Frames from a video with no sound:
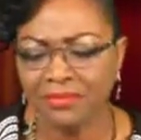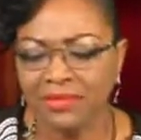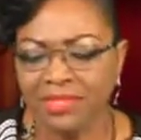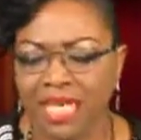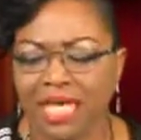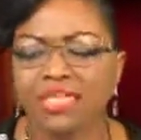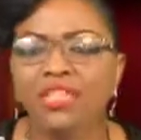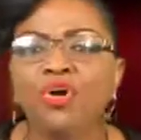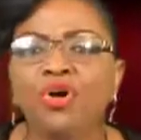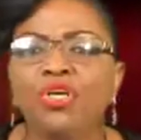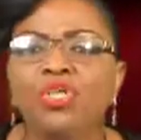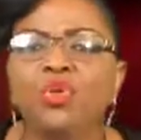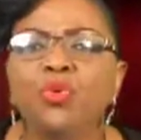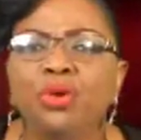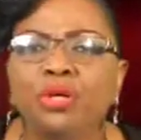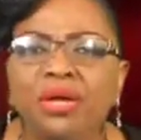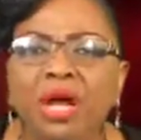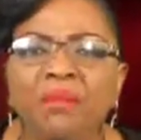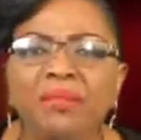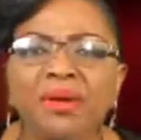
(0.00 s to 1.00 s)
There are those who
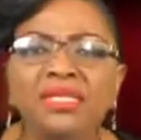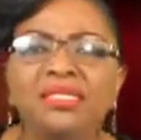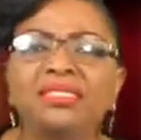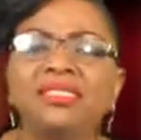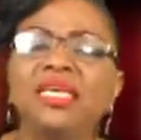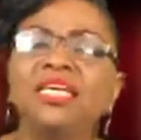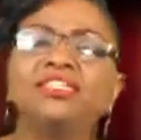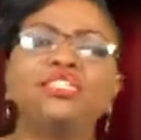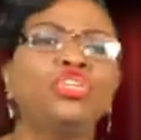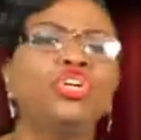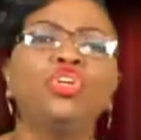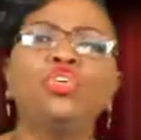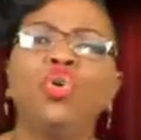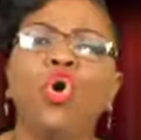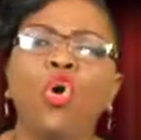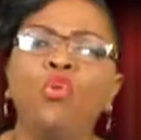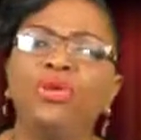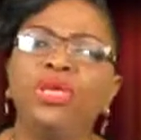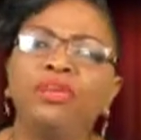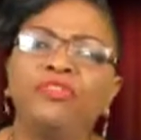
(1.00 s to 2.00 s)
would come and say to you,
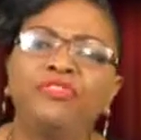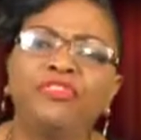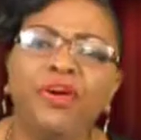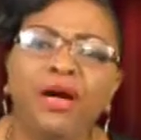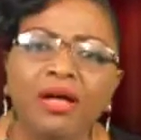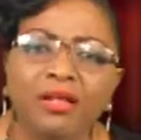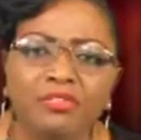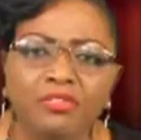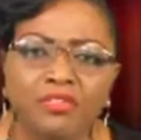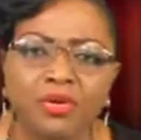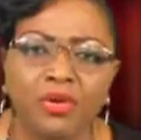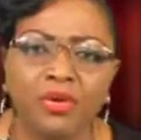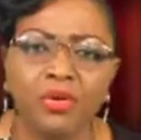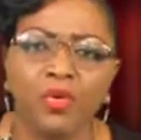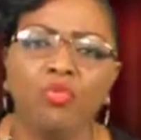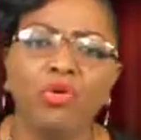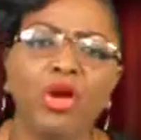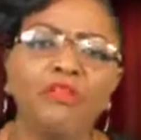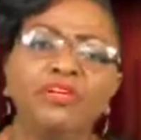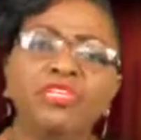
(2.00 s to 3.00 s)
No, we evolved.
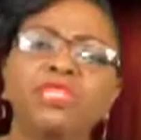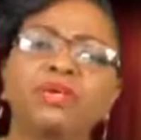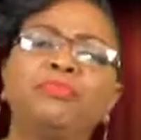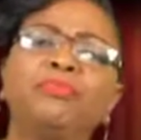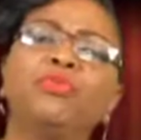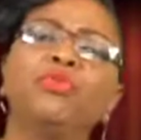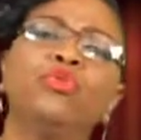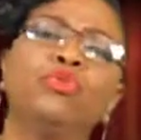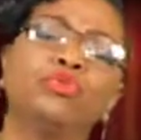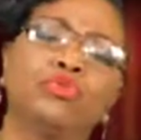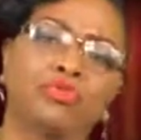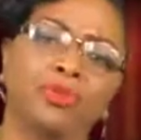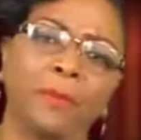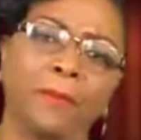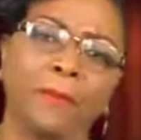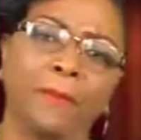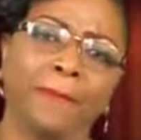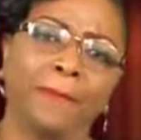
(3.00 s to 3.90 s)
Where is the proof?